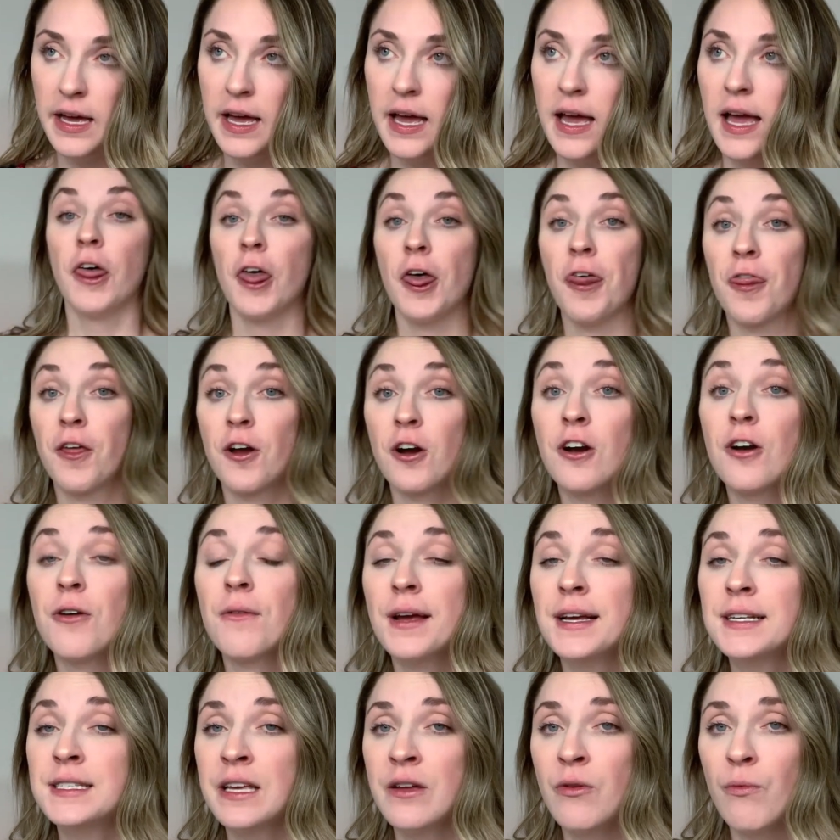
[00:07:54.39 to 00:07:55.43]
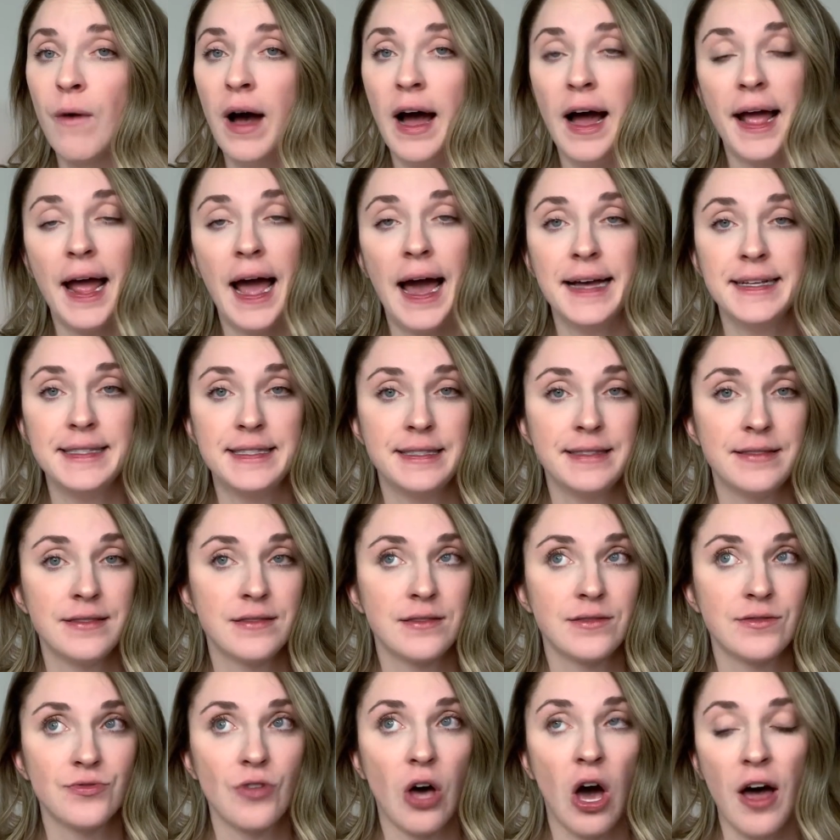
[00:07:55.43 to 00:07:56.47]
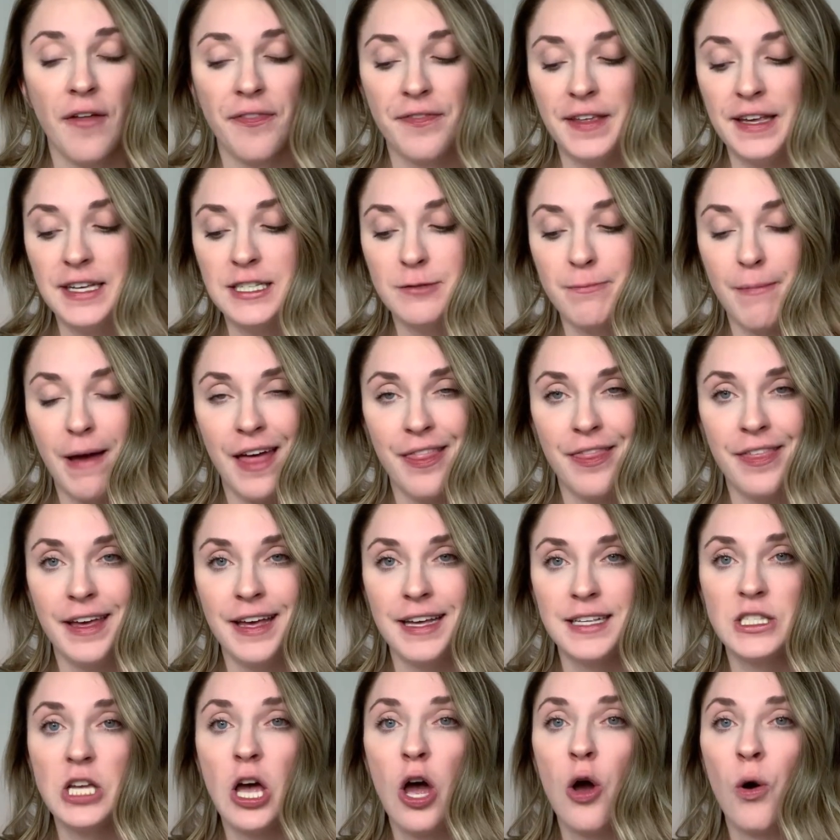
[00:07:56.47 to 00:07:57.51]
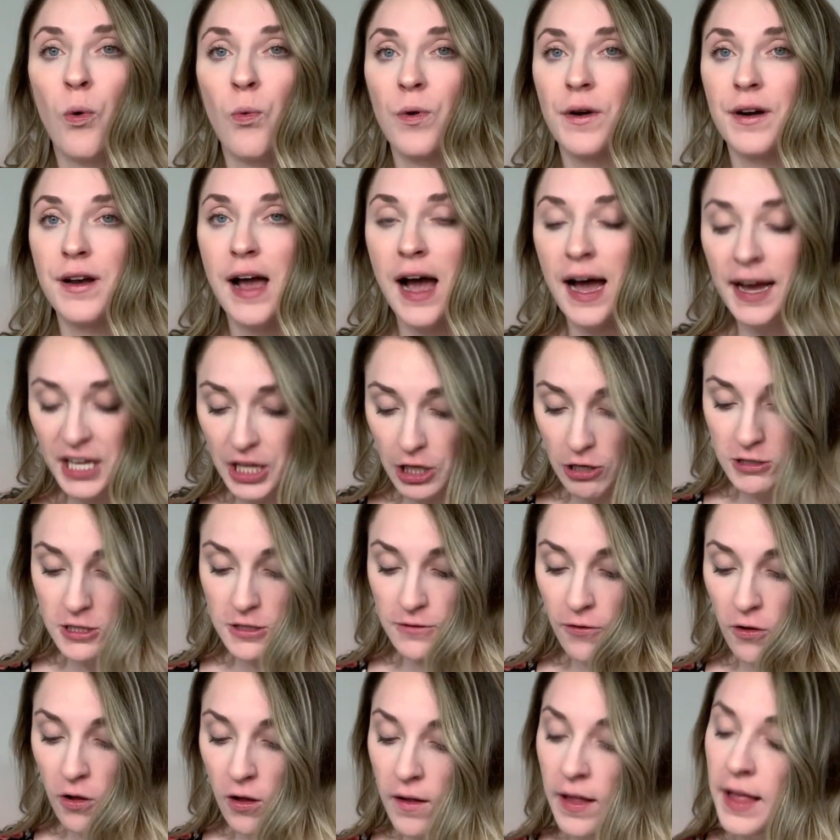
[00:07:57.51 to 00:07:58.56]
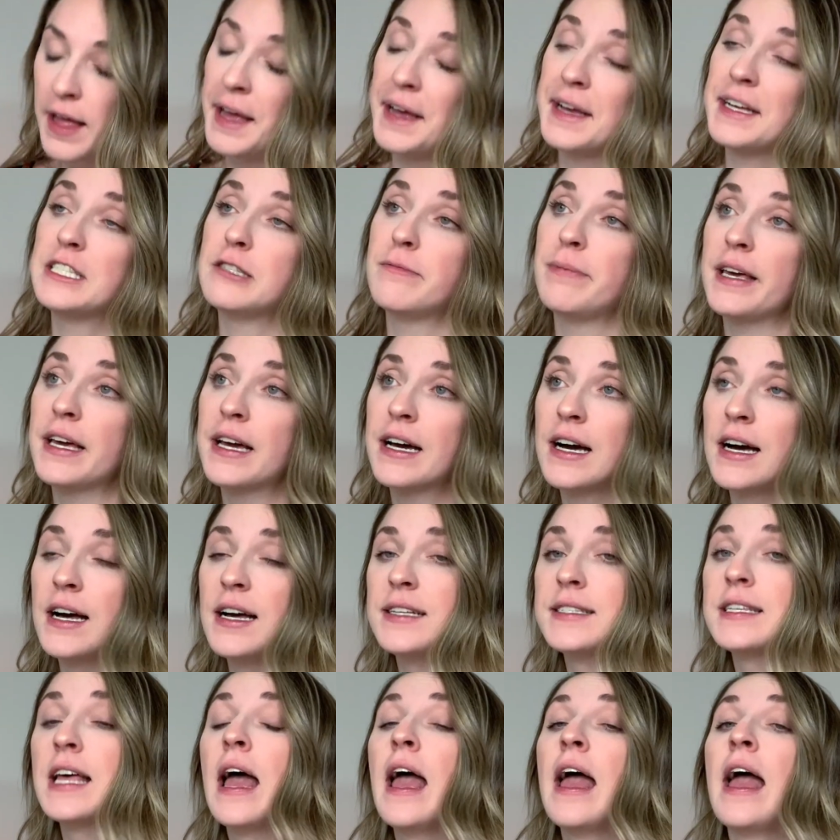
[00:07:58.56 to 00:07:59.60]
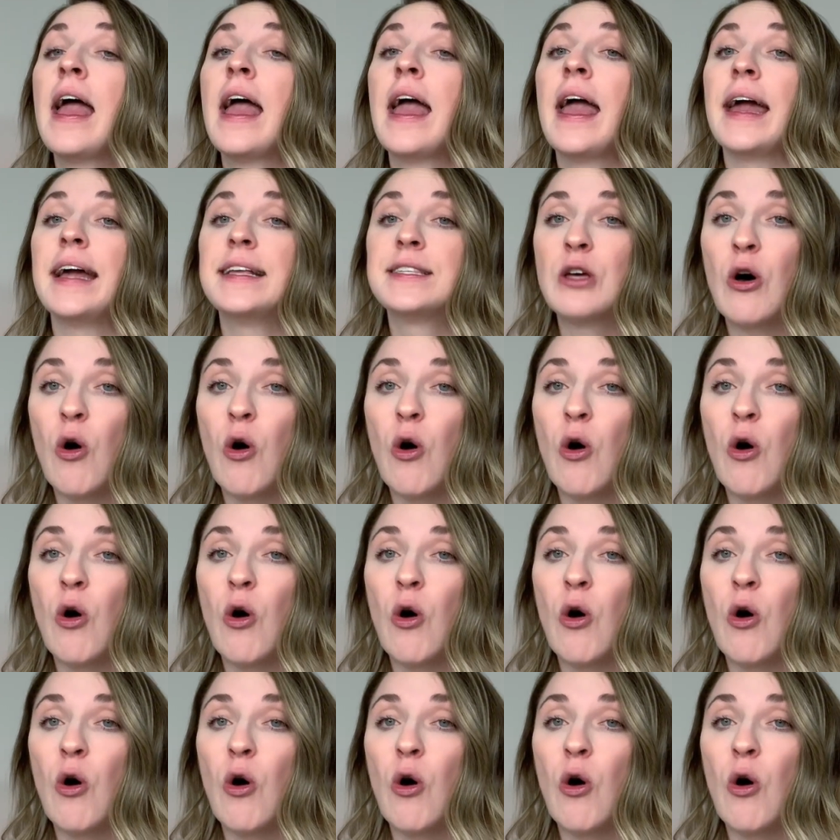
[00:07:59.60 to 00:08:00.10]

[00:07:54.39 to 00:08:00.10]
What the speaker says: The third reason why I thought these methods were not useful is because it's